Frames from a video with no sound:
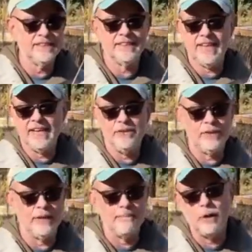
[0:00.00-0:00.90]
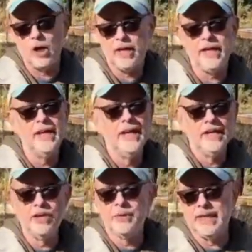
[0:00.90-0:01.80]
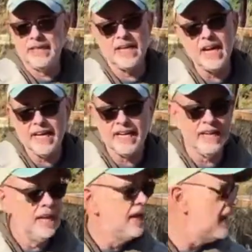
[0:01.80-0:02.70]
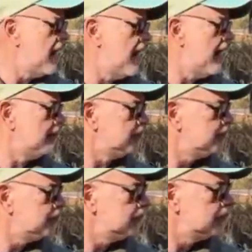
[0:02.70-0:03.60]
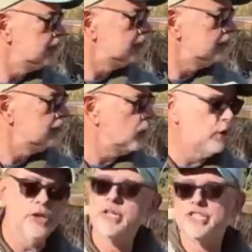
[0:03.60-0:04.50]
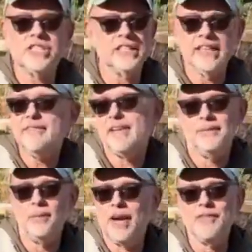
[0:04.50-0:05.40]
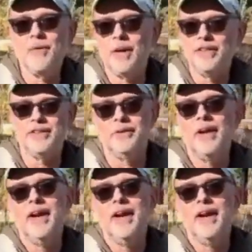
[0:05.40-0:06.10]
Again, you can burn it, you can cut it, or you can just leave it, whatever you want to do.